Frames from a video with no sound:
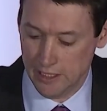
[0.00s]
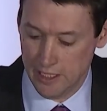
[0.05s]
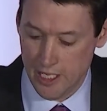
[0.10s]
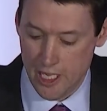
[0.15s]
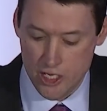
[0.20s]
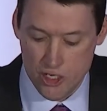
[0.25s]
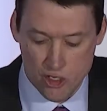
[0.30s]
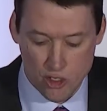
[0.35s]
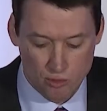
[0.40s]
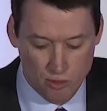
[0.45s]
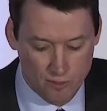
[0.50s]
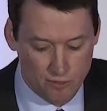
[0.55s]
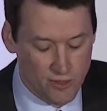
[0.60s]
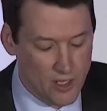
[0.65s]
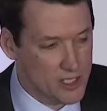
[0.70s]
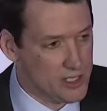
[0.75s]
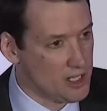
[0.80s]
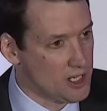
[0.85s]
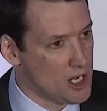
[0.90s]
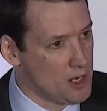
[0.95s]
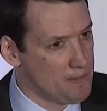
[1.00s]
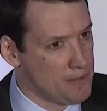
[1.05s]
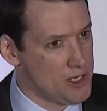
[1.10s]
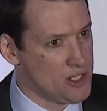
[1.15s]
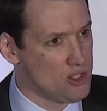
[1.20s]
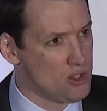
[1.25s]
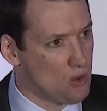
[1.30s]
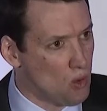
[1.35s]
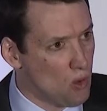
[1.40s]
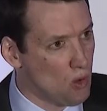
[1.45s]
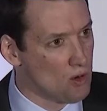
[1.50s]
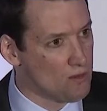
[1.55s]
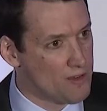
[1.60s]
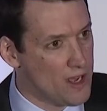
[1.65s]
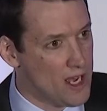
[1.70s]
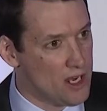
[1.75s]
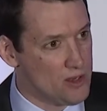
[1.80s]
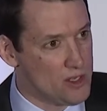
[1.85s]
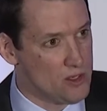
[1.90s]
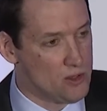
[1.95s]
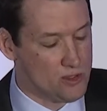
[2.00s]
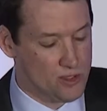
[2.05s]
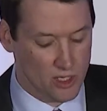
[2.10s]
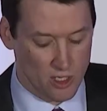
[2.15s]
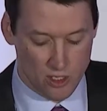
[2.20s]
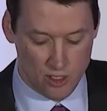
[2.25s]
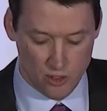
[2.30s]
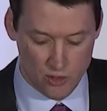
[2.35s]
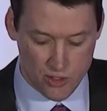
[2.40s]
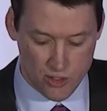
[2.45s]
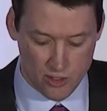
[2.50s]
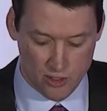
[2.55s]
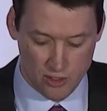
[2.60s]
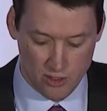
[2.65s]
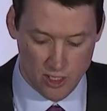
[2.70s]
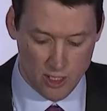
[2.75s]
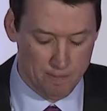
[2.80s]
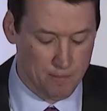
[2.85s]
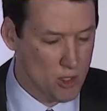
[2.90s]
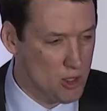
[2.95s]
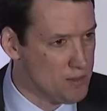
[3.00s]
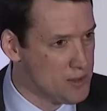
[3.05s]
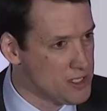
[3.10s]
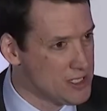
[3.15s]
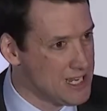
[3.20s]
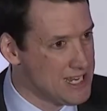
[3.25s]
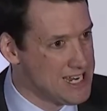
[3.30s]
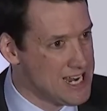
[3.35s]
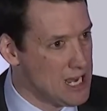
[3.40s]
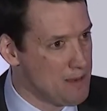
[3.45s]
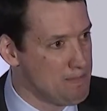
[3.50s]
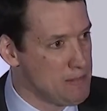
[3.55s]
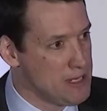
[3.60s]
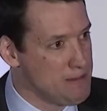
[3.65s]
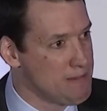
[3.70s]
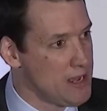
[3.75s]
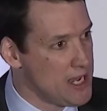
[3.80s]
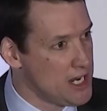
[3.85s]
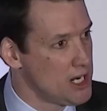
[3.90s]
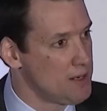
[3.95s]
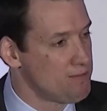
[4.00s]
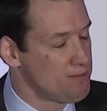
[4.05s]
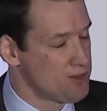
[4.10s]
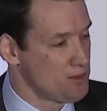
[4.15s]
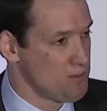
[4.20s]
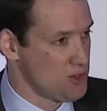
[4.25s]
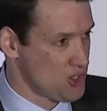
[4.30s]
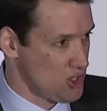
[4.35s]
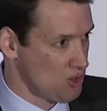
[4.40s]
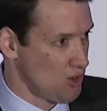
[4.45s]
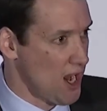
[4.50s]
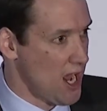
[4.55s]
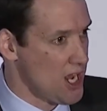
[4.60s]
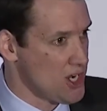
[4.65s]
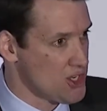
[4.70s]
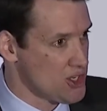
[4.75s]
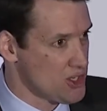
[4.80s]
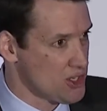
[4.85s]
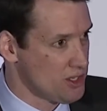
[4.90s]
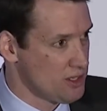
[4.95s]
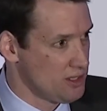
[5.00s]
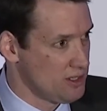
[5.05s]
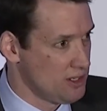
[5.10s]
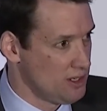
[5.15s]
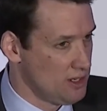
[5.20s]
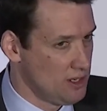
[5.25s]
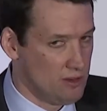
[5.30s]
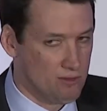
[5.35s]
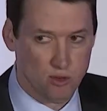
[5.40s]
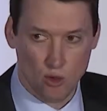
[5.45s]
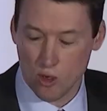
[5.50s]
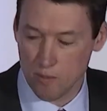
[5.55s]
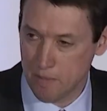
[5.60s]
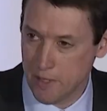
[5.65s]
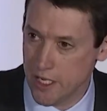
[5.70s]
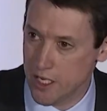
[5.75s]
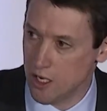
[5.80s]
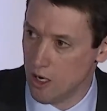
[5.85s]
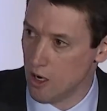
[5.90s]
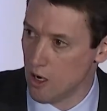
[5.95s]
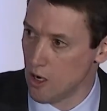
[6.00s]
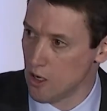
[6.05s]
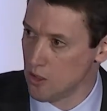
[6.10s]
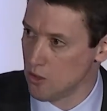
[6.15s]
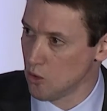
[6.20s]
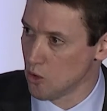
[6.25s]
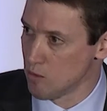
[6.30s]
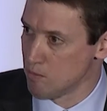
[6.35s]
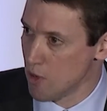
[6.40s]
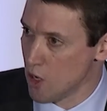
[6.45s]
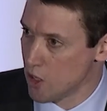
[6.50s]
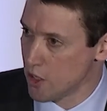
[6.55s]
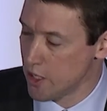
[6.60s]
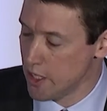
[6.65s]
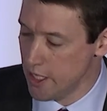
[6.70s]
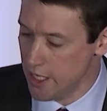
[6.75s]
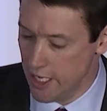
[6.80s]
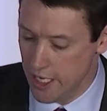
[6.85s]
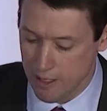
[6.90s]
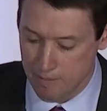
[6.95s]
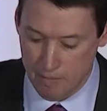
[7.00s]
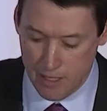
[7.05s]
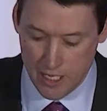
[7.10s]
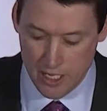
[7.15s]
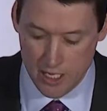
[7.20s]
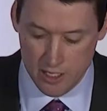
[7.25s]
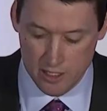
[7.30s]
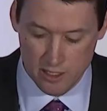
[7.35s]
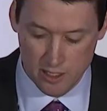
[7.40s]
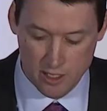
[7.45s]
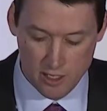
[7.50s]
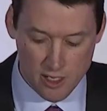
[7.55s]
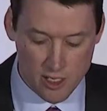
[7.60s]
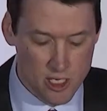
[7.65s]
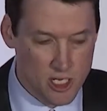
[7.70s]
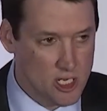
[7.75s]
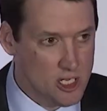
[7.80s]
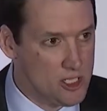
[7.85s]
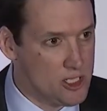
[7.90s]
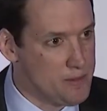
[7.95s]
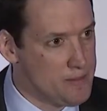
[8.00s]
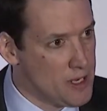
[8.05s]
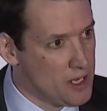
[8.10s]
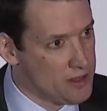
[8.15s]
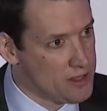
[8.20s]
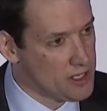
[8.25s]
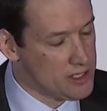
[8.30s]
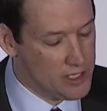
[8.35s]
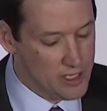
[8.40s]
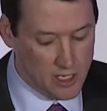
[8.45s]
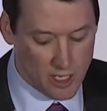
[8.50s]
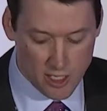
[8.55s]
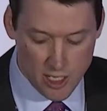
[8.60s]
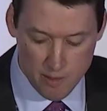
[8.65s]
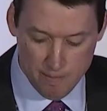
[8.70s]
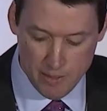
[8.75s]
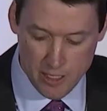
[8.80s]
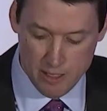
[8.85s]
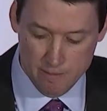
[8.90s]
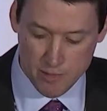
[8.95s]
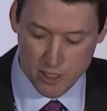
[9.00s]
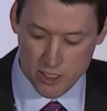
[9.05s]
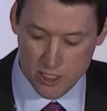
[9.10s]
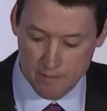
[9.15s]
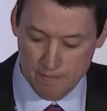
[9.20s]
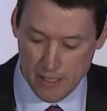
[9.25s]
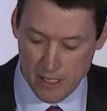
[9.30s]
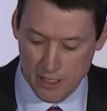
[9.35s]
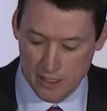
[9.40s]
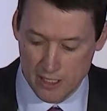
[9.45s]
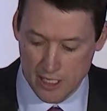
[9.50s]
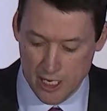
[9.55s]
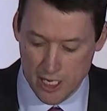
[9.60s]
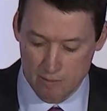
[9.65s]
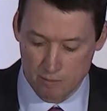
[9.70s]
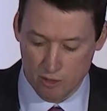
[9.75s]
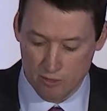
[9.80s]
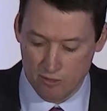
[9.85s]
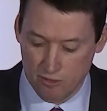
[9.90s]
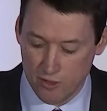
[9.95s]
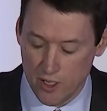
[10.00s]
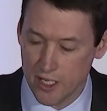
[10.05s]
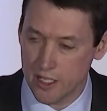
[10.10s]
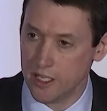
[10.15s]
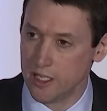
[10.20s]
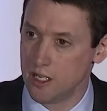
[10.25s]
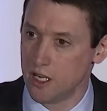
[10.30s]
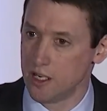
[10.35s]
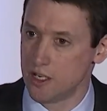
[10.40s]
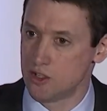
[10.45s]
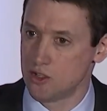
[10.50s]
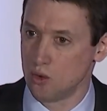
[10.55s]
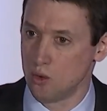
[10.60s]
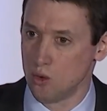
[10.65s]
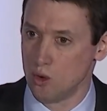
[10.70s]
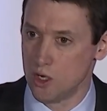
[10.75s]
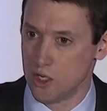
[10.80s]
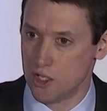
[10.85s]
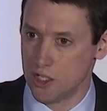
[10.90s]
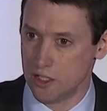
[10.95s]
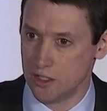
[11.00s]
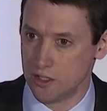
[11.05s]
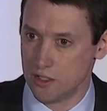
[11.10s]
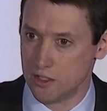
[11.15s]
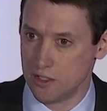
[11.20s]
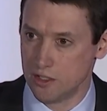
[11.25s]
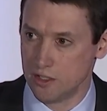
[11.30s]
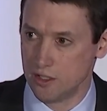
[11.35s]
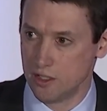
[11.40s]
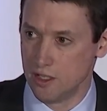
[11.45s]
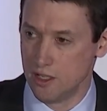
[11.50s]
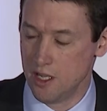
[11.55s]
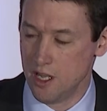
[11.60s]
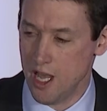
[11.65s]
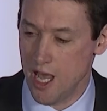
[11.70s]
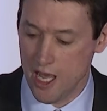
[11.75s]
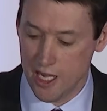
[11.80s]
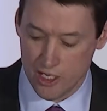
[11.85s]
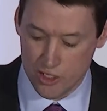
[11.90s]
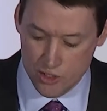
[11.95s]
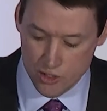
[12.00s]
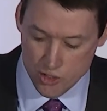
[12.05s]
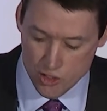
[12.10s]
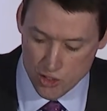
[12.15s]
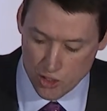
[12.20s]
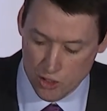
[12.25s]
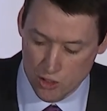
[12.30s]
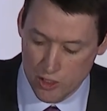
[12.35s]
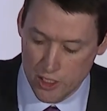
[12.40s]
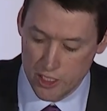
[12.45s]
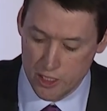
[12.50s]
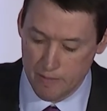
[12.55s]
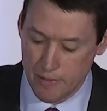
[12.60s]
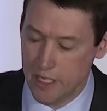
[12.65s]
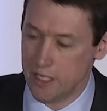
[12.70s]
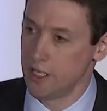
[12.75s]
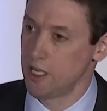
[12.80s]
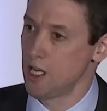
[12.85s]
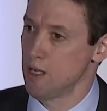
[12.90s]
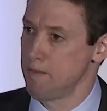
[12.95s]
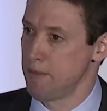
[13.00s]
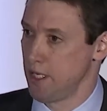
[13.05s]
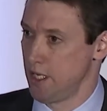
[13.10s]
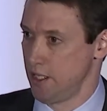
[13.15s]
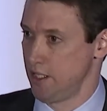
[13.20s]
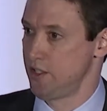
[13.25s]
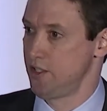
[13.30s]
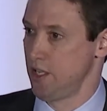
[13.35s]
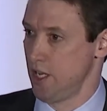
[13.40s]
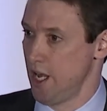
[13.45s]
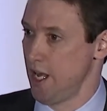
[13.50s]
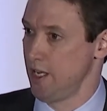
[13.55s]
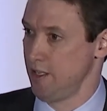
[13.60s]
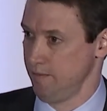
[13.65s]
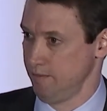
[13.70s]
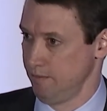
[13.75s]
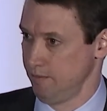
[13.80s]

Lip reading: It should reflect the company's core values and culture. A purpose cannot be made up from scratch for a PR or marketing campaign. To be authentic, a company must spend time reflecting on its origins and its journey to being the company it is today.